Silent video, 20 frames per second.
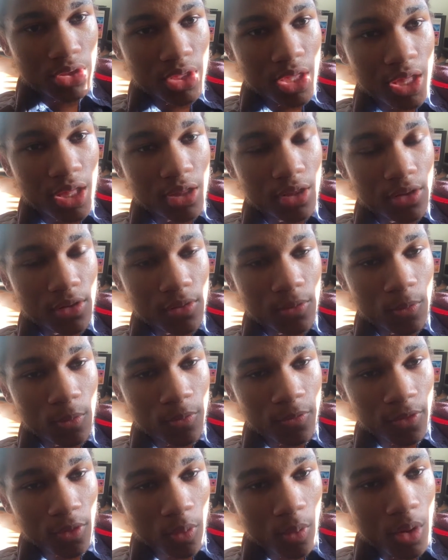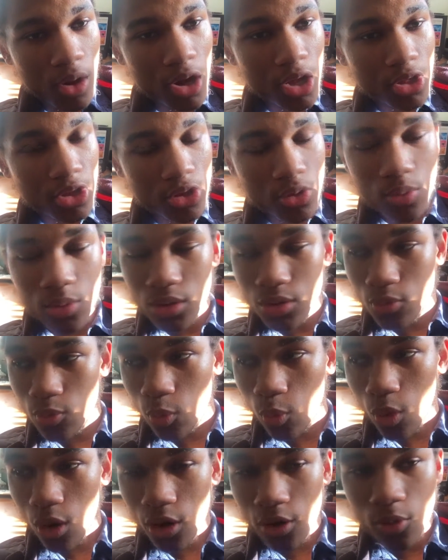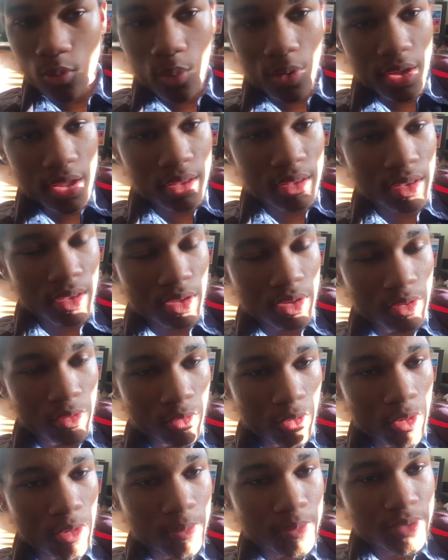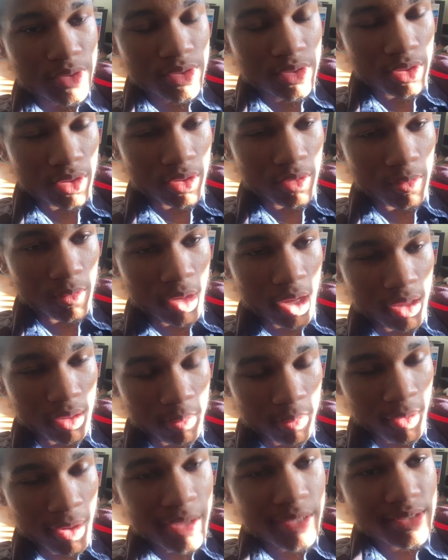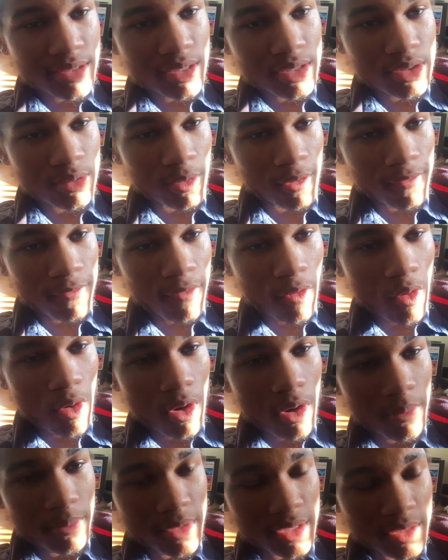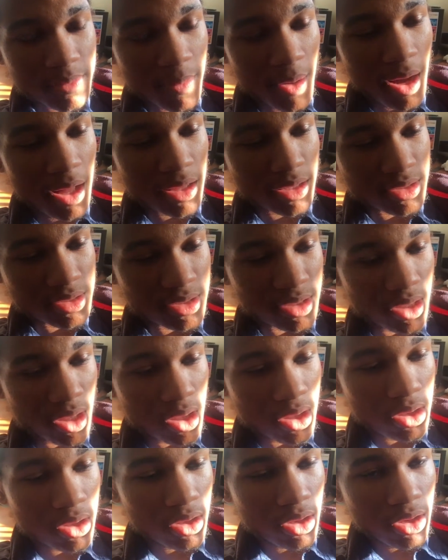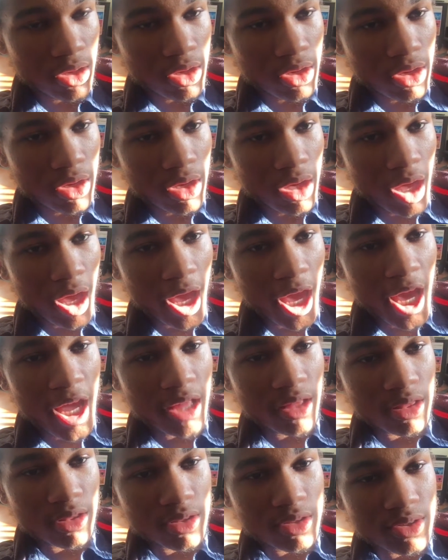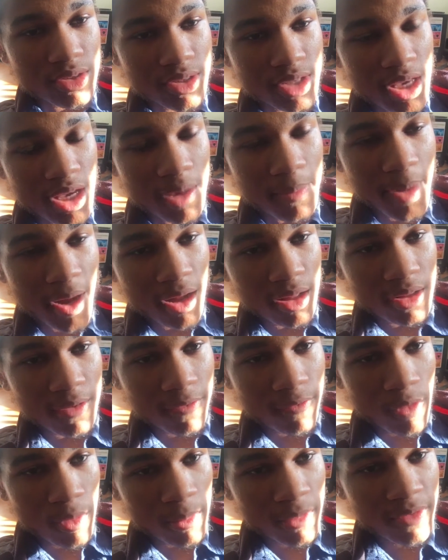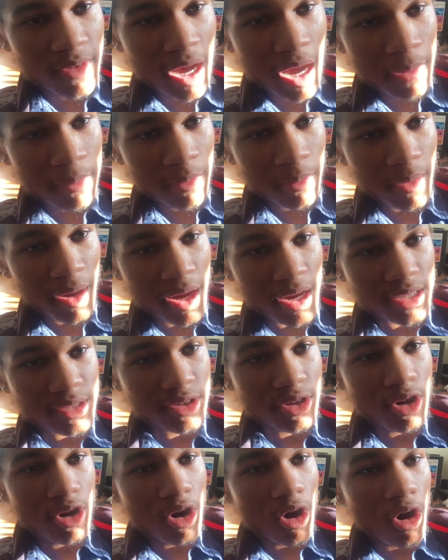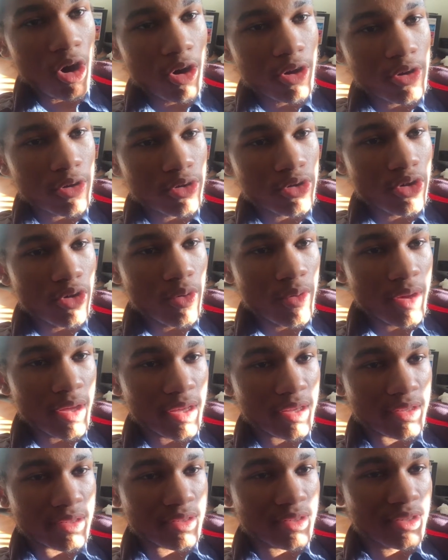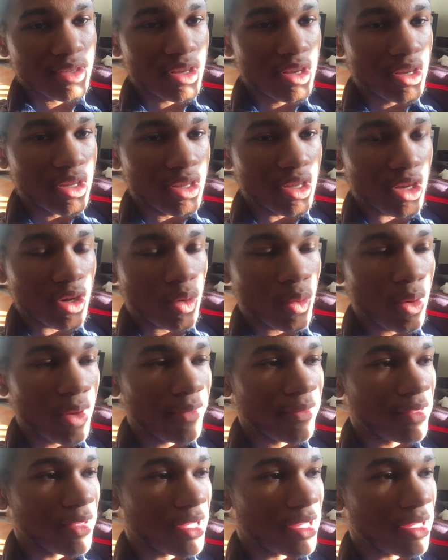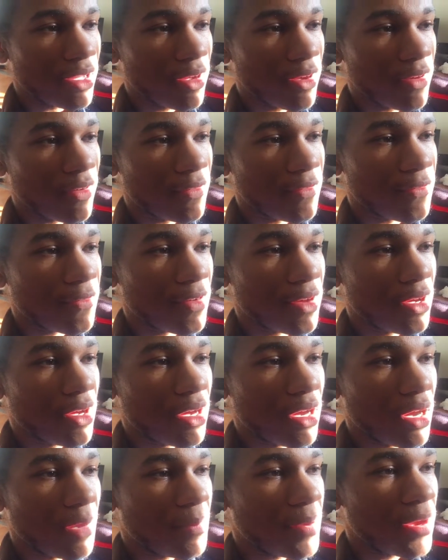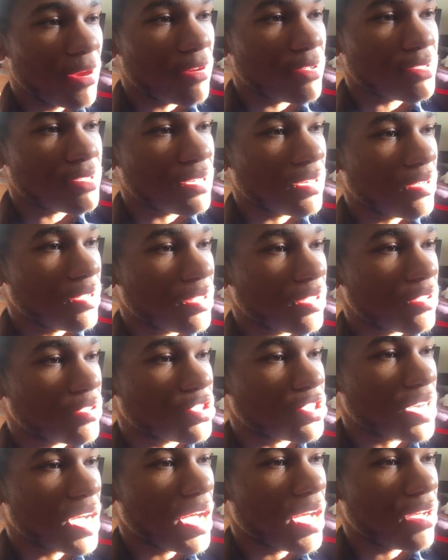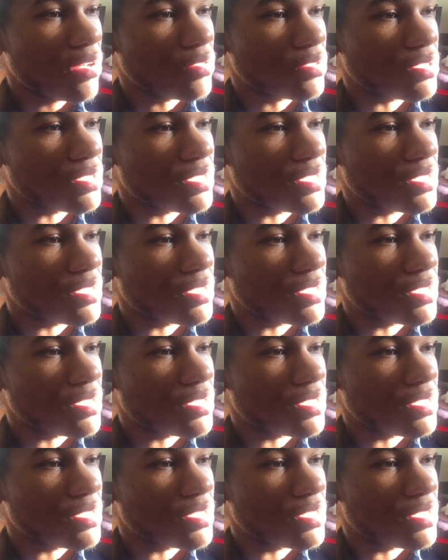then for one, you would work with groups to and the president to reform this policy and seek about a form of compromise. All you're doing is the equivalent of a parent telling their child